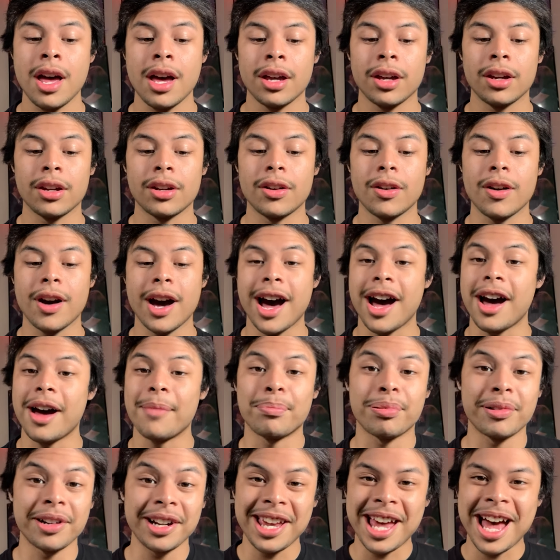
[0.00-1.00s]
you know, I'm
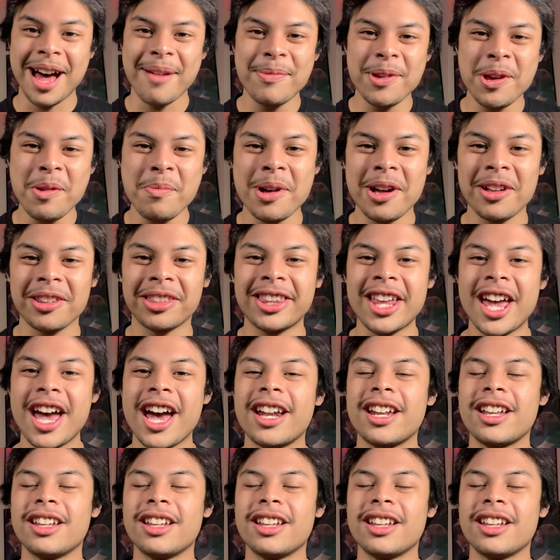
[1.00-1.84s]
pretty happy about that.